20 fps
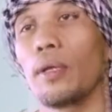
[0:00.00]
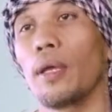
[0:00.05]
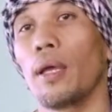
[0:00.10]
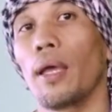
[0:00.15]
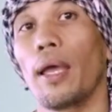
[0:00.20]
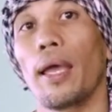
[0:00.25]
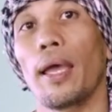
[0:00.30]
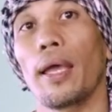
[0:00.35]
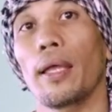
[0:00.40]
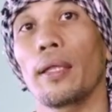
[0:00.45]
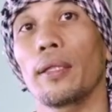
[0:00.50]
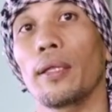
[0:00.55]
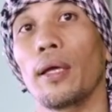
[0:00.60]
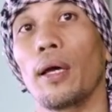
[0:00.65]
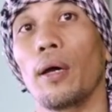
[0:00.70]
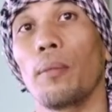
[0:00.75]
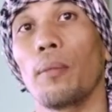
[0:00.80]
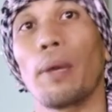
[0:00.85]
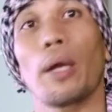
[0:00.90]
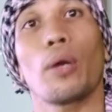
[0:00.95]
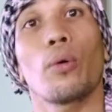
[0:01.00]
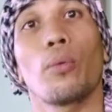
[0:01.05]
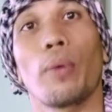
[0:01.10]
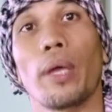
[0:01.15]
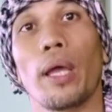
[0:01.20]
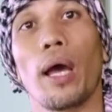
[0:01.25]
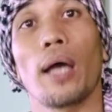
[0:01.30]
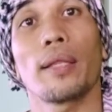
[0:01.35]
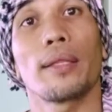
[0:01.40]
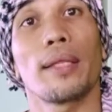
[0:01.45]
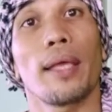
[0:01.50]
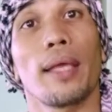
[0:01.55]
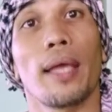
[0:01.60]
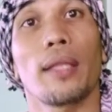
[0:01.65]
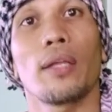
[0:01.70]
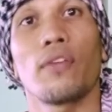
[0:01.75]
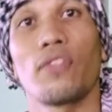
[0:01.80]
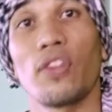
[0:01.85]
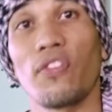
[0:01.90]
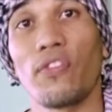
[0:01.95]
And uh, by the way, at the
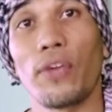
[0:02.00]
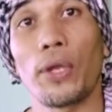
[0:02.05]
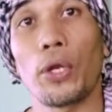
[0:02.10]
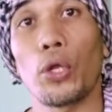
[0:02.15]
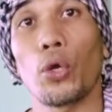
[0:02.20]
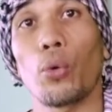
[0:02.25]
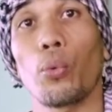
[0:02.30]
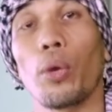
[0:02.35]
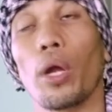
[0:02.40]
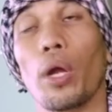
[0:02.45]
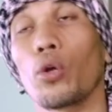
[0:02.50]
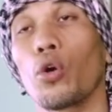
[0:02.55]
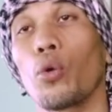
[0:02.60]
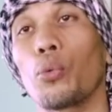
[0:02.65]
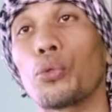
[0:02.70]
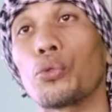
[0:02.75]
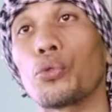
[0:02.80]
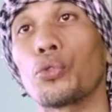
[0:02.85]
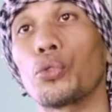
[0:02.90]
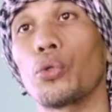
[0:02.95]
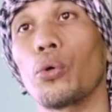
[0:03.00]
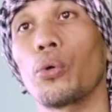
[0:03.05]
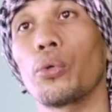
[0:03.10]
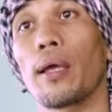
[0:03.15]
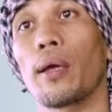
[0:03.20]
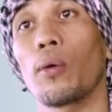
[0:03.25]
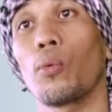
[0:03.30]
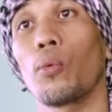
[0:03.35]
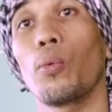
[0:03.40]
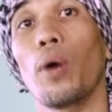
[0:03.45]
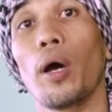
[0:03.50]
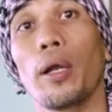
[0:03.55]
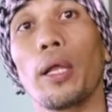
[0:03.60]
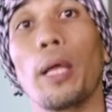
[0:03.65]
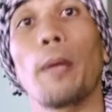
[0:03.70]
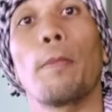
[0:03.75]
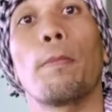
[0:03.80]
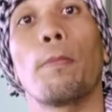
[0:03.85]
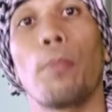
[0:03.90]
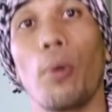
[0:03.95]
end of the video, we are going to show you one
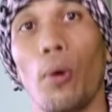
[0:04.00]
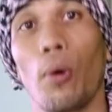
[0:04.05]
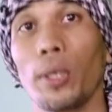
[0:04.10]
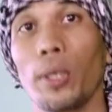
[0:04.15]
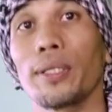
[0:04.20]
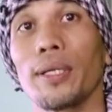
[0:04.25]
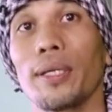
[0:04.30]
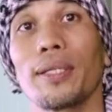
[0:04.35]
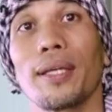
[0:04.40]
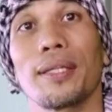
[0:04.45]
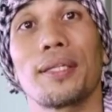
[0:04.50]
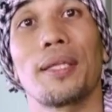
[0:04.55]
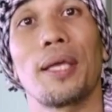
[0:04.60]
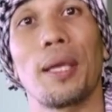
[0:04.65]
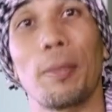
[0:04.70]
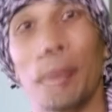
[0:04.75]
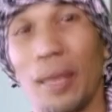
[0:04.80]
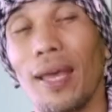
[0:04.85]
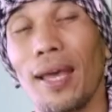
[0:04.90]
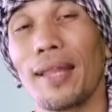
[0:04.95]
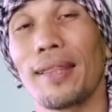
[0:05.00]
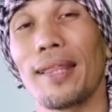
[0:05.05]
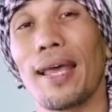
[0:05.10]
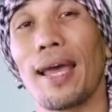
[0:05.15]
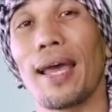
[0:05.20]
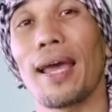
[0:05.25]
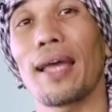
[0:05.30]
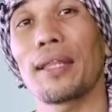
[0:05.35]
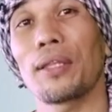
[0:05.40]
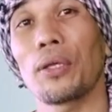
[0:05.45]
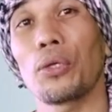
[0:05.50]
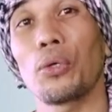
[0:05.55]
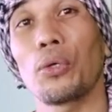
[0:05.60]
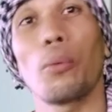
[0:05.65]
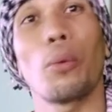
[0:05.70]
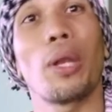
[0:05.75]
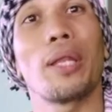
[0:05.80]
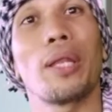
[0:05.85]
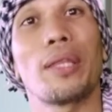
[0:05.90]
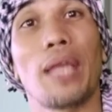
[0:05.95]
important tip that
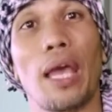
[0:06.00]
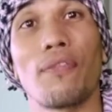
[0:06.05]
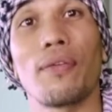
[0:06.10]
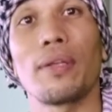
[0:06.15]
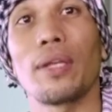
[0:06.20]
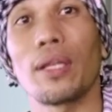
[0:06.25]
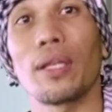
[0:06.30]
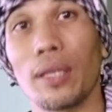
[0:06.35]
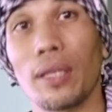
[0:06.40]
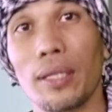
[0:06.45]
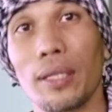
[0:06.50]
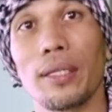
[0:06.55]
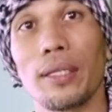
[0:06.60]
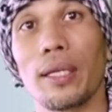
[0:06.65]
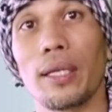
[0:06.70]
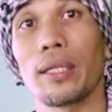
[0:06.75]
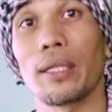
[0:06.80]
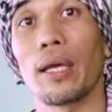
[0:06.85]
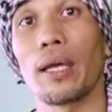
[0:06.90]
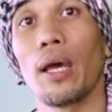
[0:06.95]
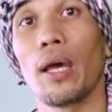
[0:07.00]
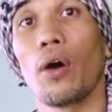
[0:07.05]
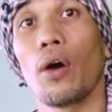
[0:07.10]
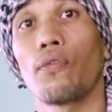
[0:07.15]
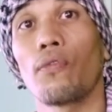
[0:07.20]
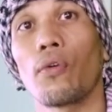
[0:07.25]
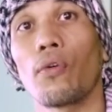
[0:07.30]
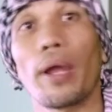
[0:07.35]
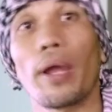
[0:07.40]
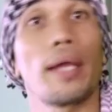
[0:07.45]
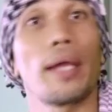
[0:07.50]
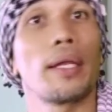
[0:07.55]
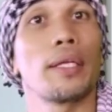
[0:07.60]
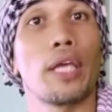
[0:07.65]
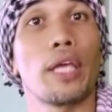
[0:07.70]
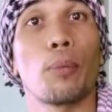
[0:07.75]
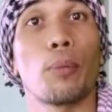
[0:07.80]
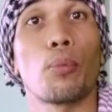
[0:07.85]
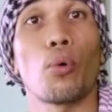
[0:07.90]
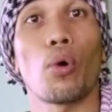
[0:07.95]
you will definitely need for any
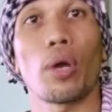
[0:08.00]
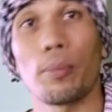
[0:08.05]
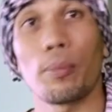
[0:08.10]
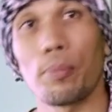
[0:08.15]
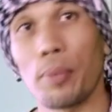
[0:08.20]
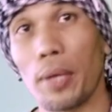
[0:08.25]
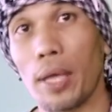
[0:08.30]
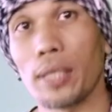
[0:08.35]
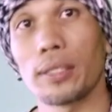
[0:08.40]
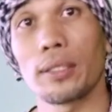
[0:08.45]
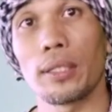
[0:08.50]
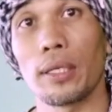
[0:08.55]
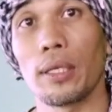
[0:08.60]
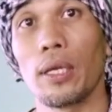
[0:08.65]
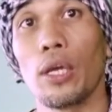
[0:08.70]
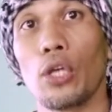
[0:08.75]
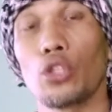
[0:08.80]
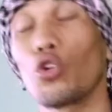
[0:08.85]
jailbroken PS3.